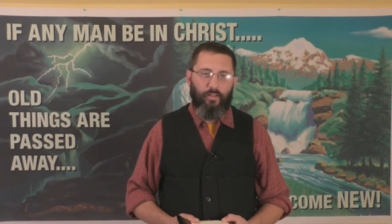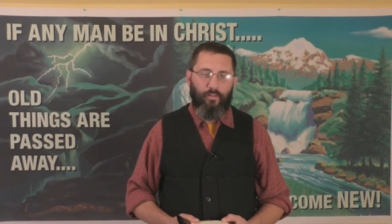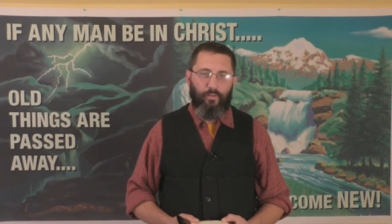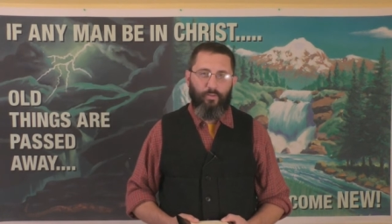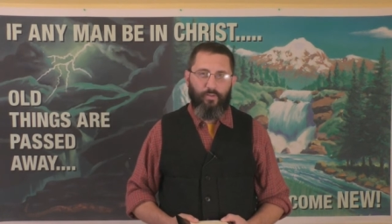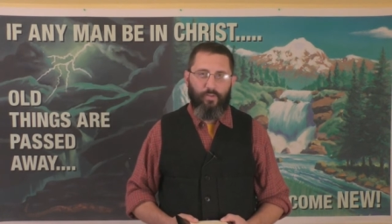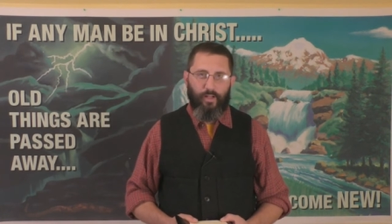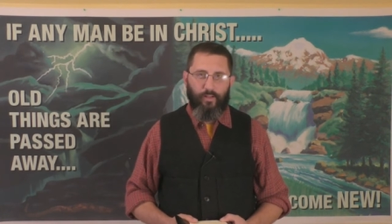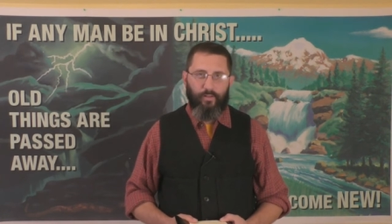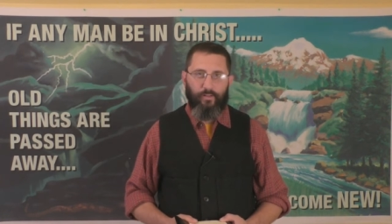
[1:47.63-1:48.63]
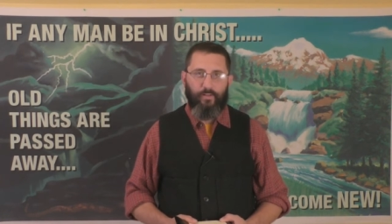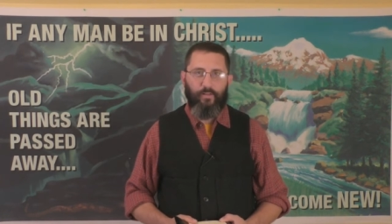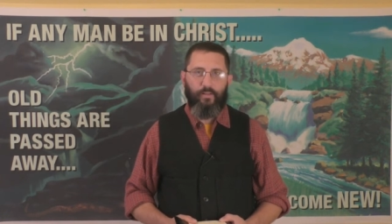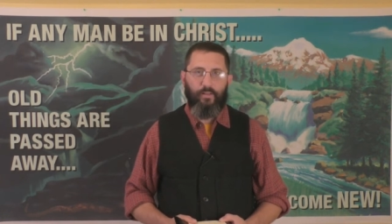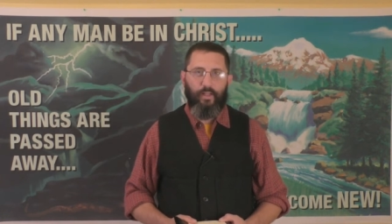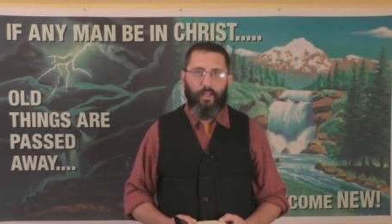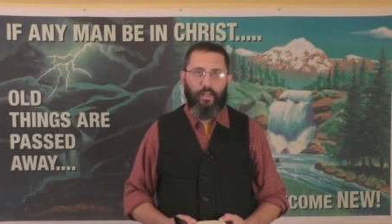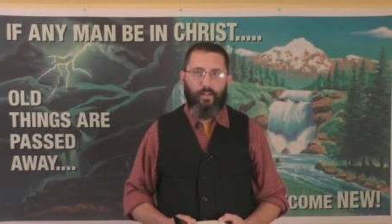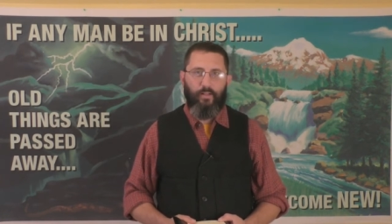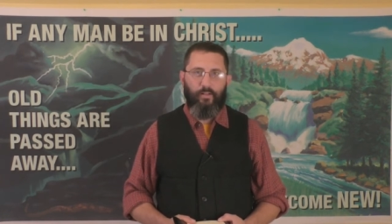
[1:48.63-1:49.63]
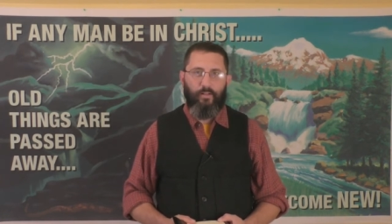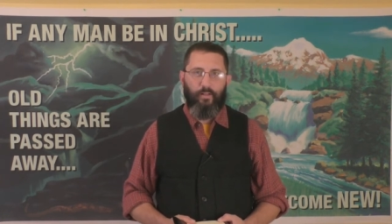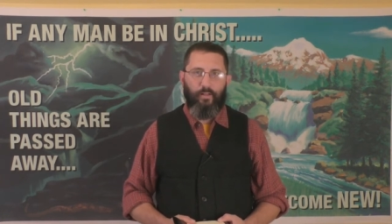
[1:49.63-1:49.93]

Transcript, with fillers: enclosed trailer and